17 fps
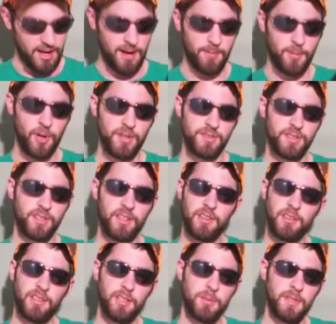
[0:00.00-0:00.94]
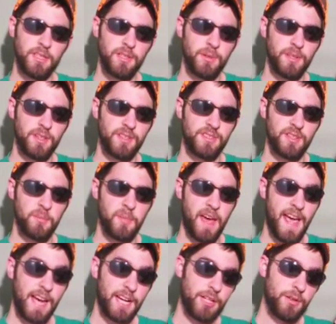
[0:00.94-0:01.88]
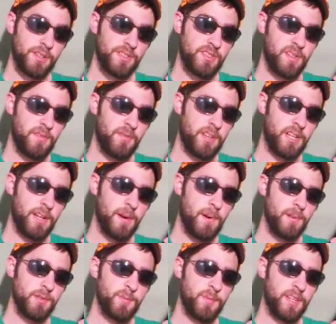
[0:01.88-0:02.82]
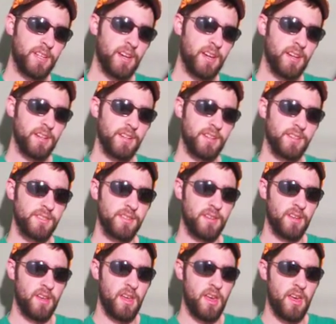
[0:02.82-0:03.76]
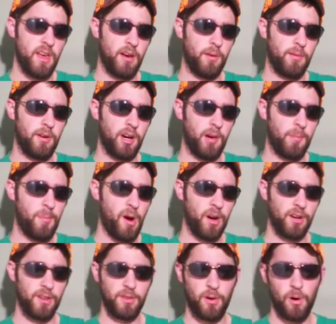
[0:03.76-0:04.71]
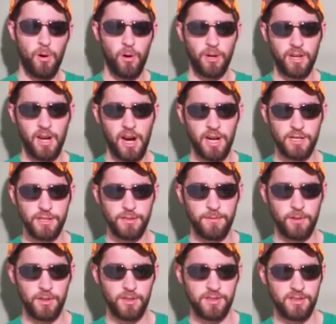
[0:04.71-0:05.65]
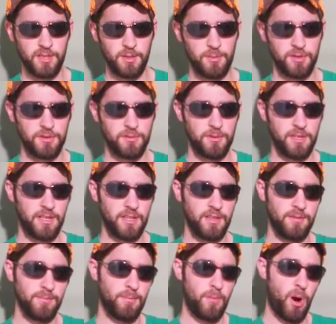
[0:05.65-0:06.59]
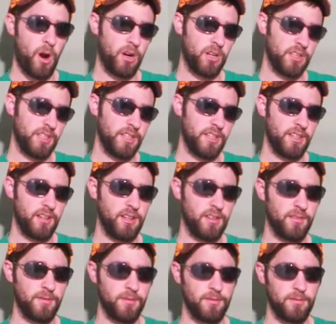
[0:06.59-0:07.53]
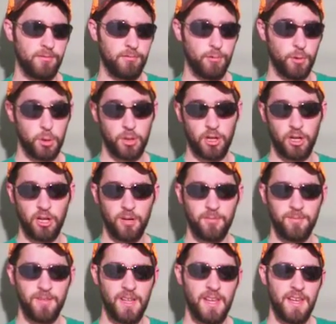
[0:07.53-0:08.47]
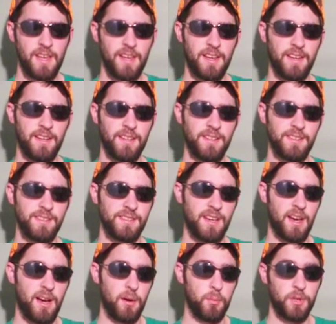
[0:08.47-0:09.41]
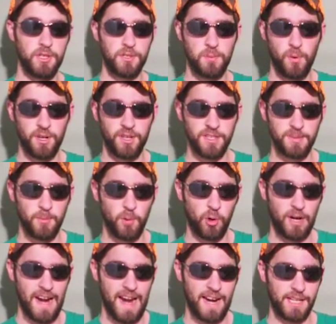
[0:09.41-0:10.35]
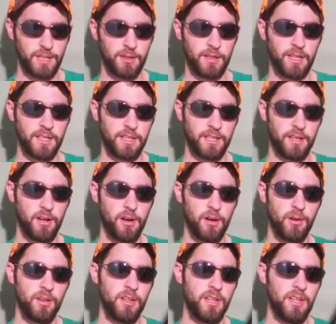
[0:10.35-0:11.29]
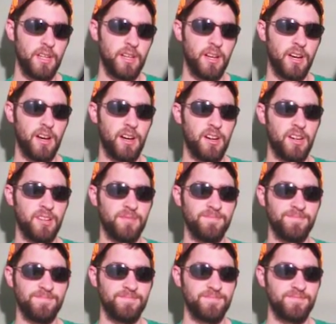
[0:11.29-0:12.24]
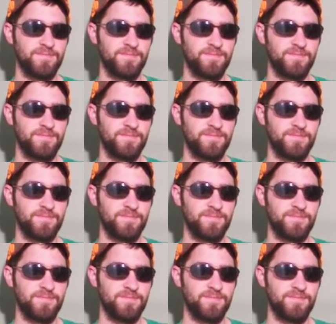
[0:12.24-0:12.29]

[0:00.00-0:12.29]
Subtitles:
I'm also going to be doing some accuracy videos because part of the whole controversy between Marlin and Ruger is which one is more accurate, you know,